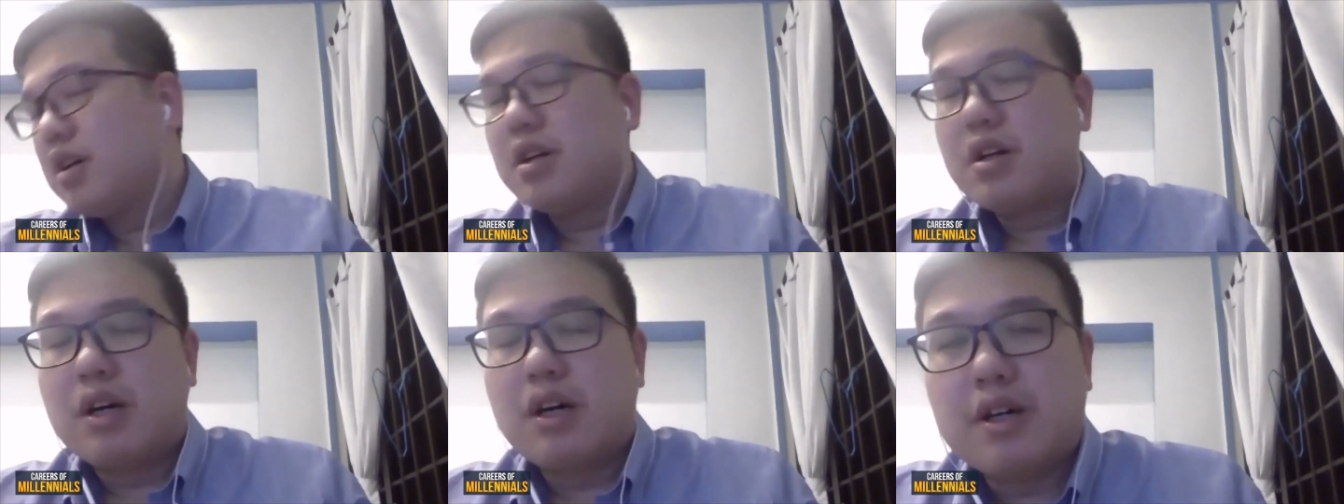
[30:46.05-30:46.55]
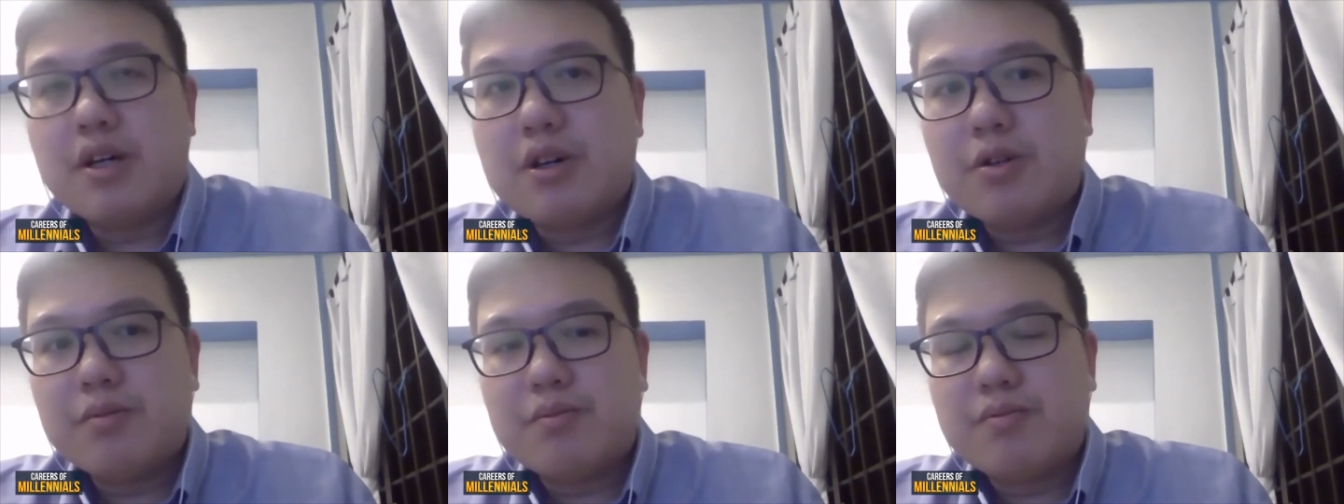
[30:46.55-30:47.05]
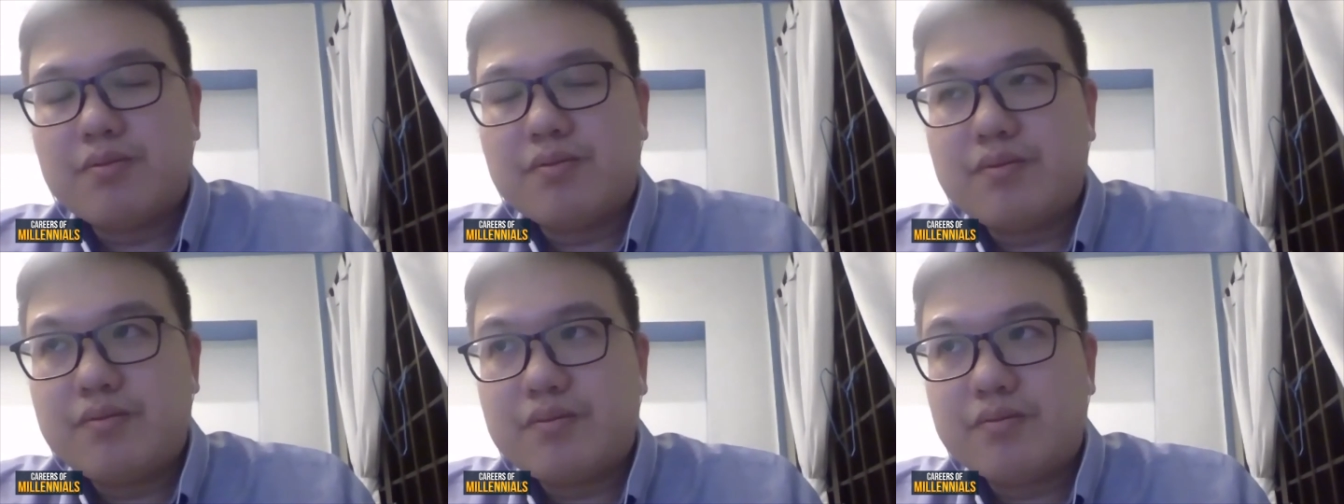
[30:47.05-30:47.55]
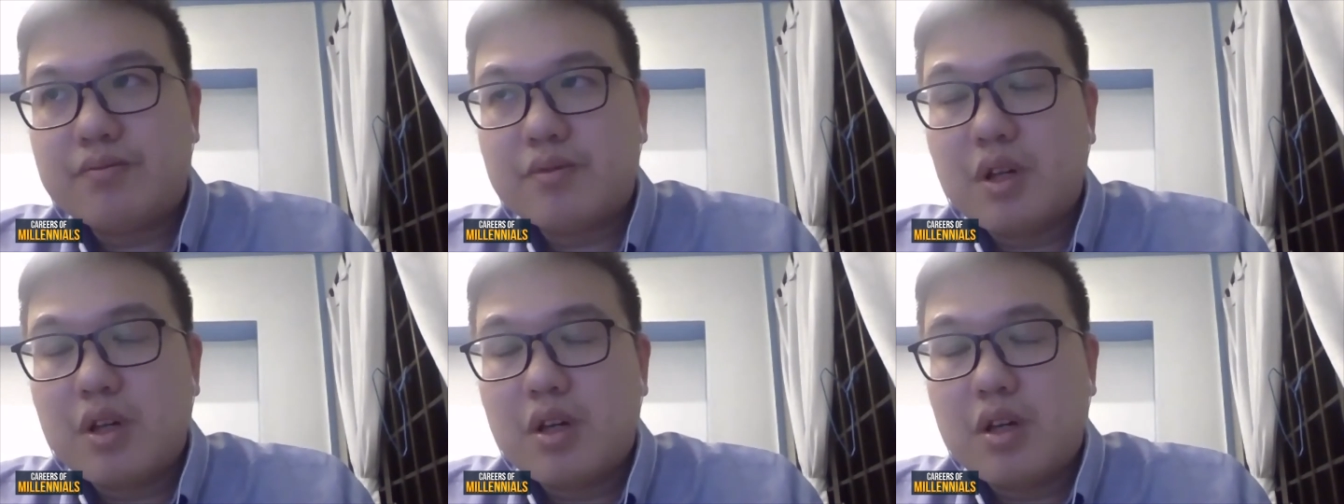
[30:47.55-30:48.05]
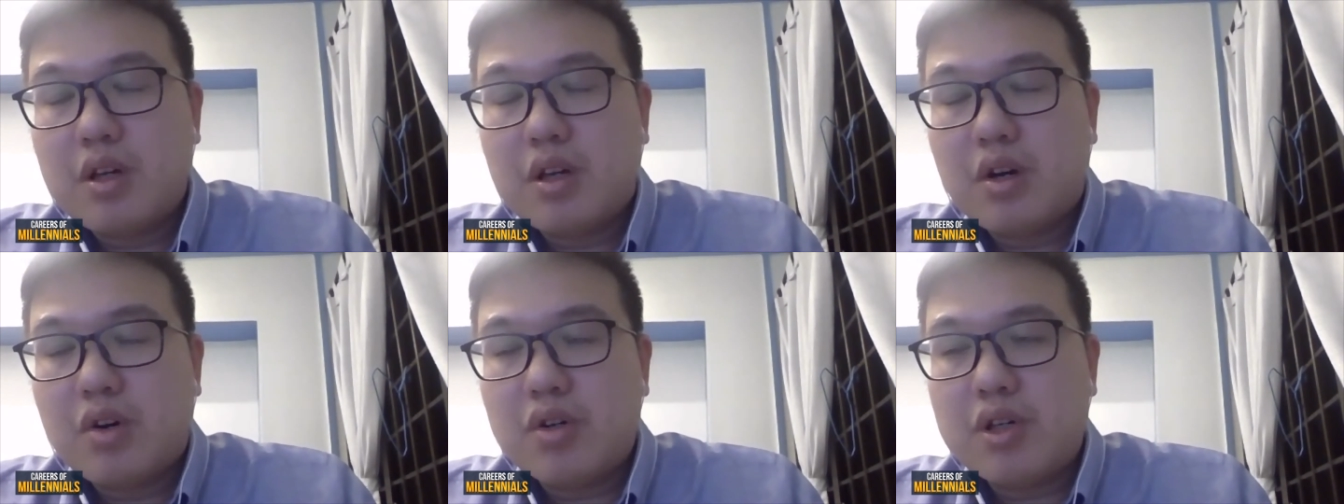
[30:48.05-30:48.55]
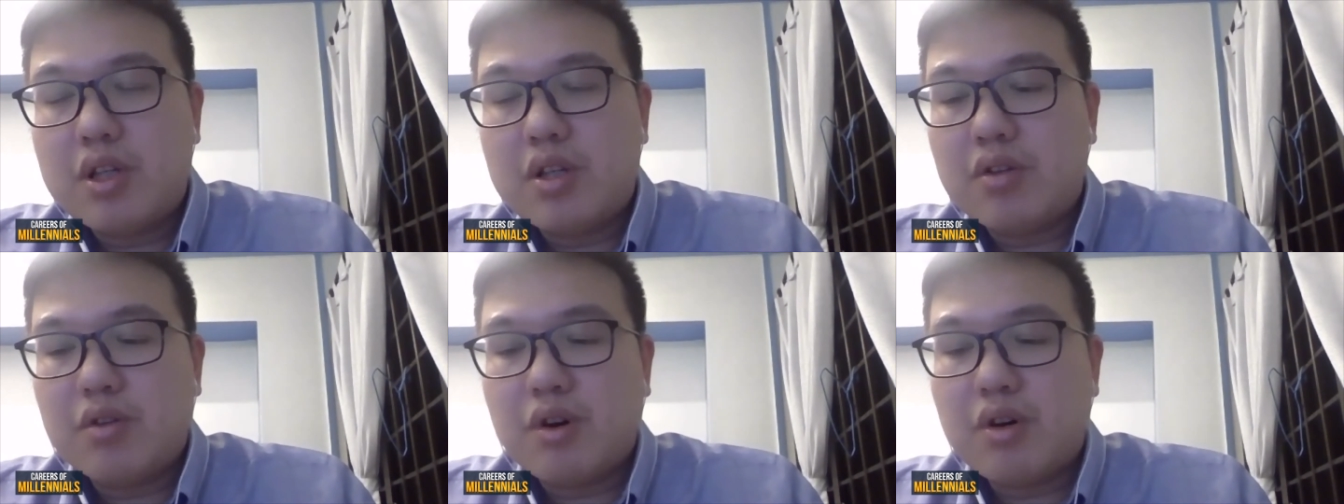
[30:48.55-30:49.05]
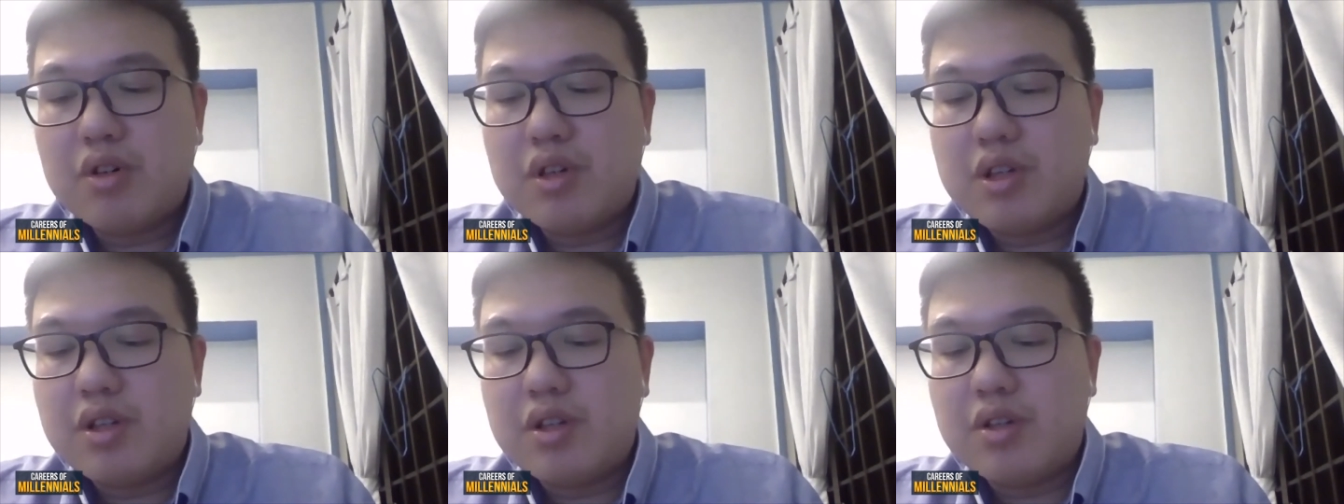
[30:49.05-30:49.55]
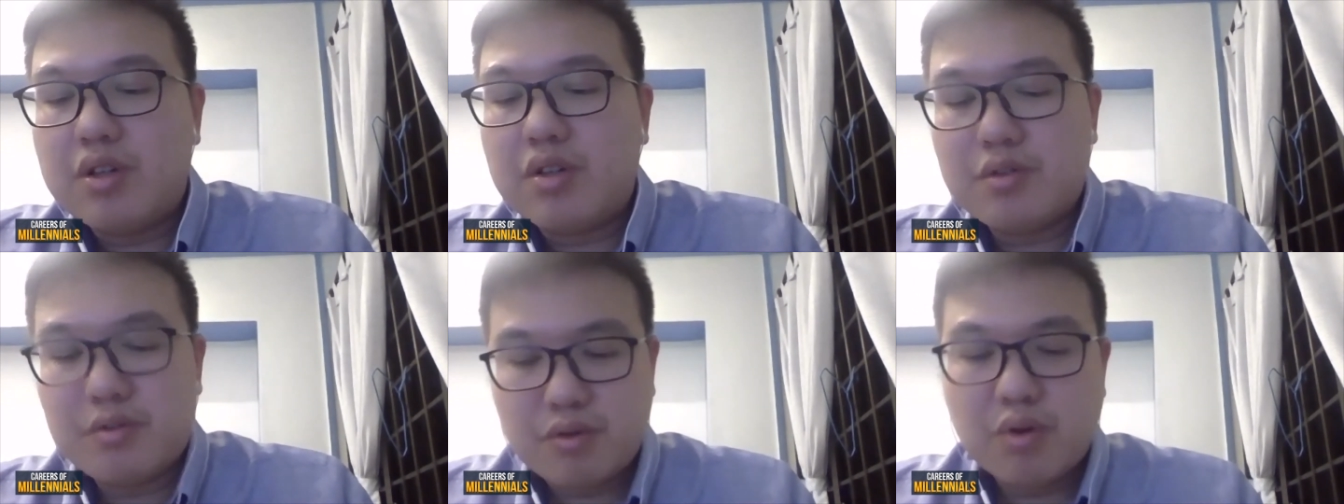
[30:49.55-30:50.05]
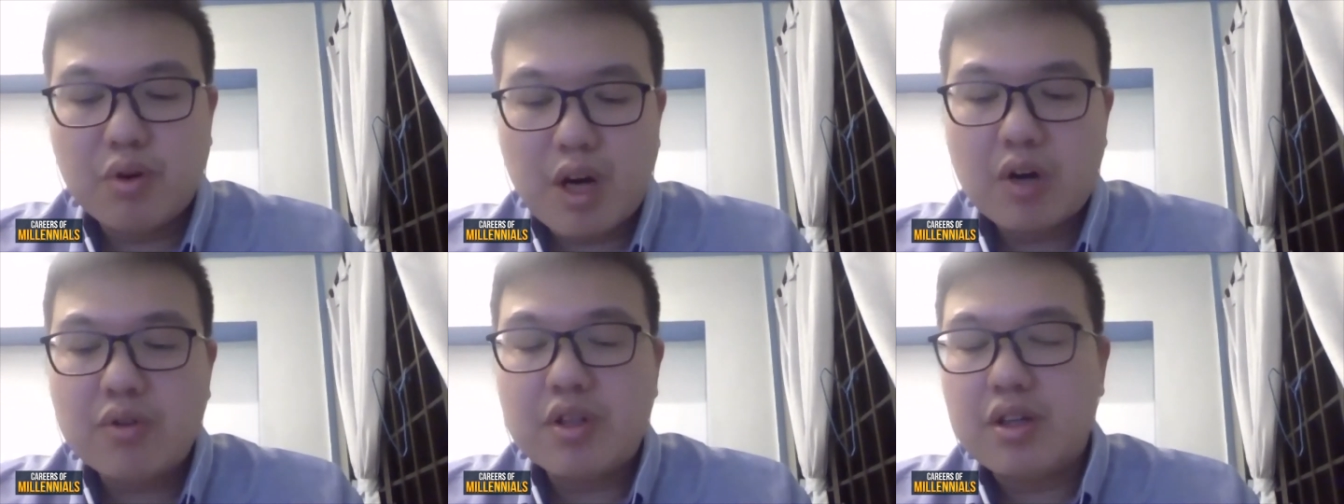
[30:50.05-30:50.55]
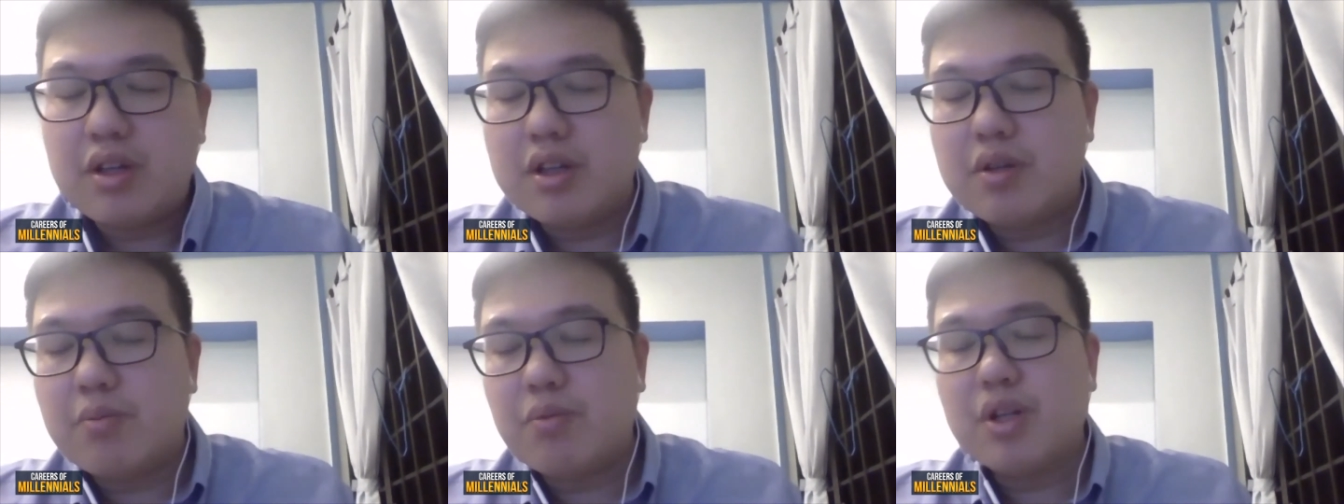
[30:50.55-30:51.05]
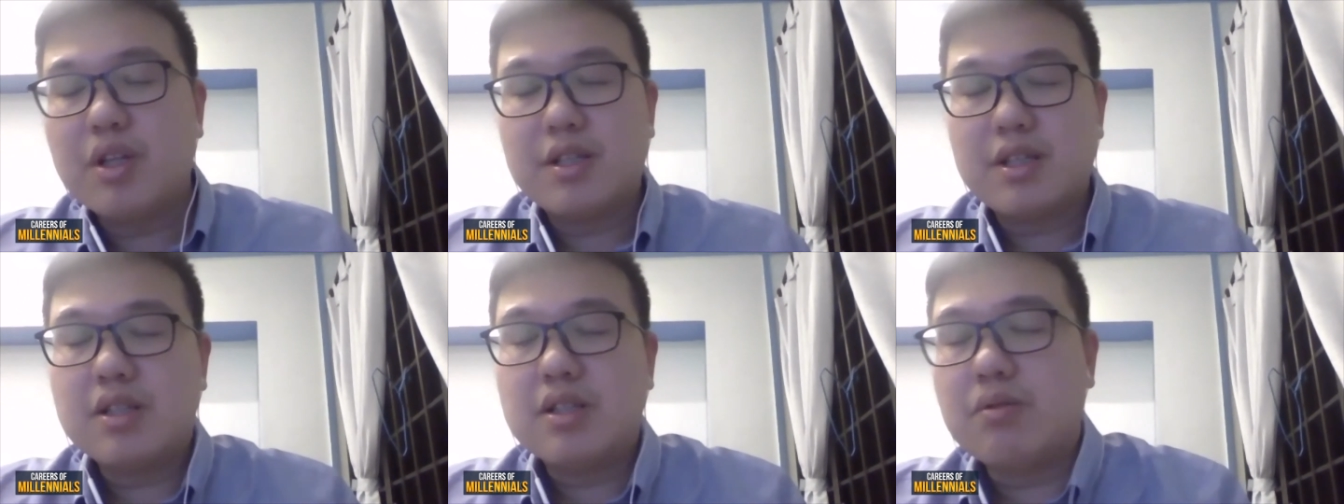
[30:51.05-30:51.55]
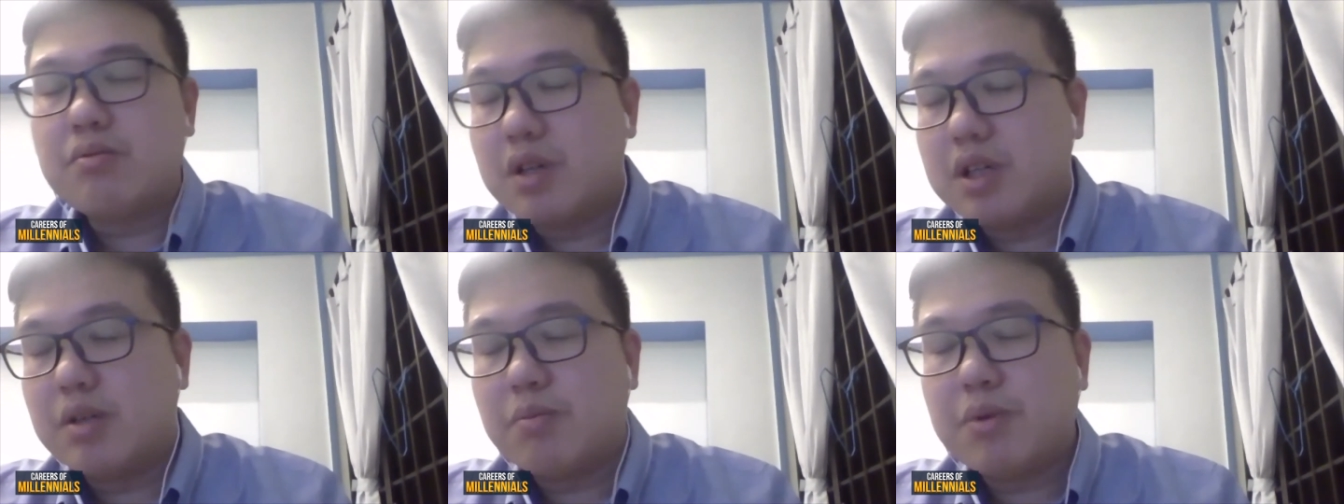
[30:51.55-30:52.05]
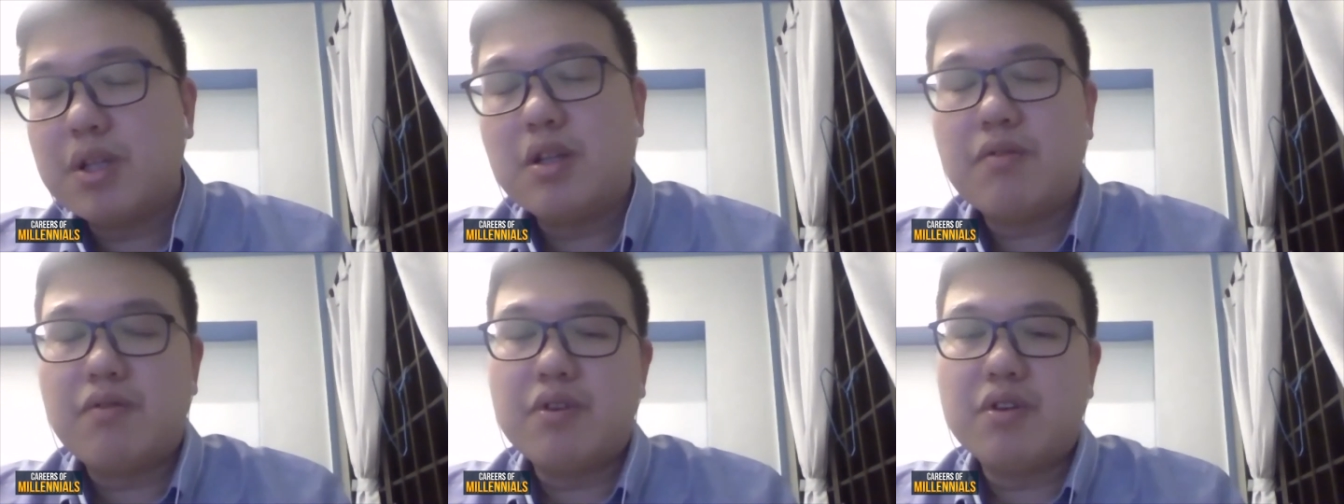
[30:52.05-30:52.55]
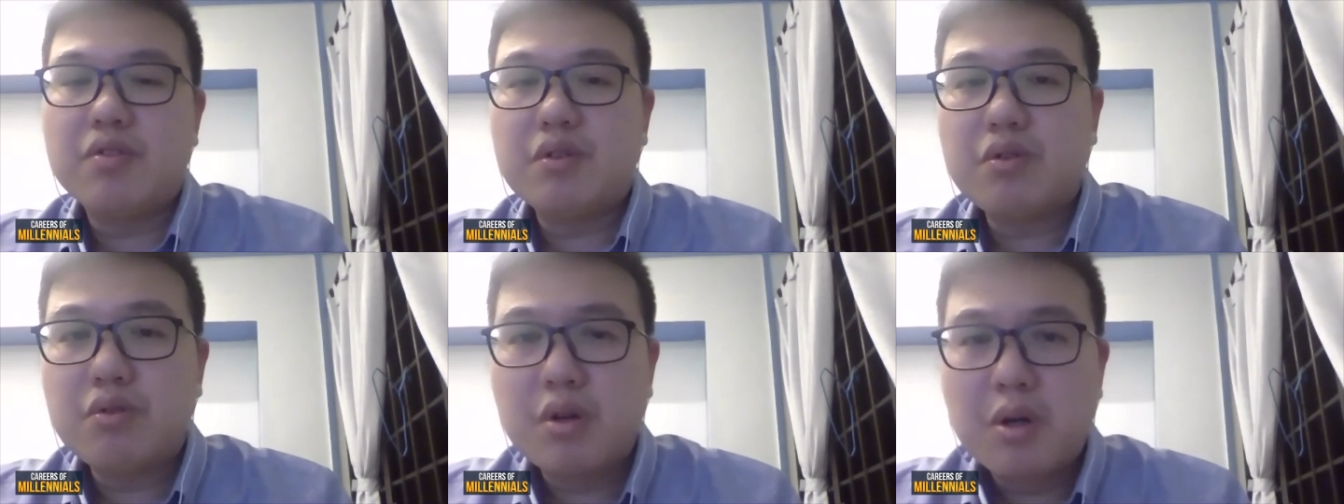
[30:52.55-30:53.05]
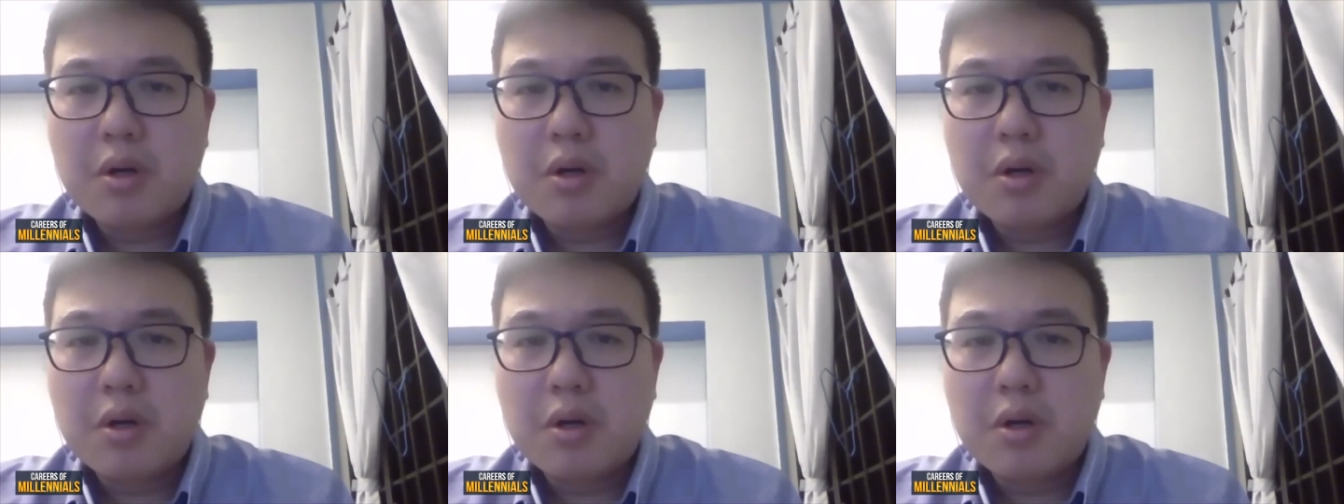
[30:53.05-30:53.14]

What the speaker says: um, or in how they interpret the system is a bit different. So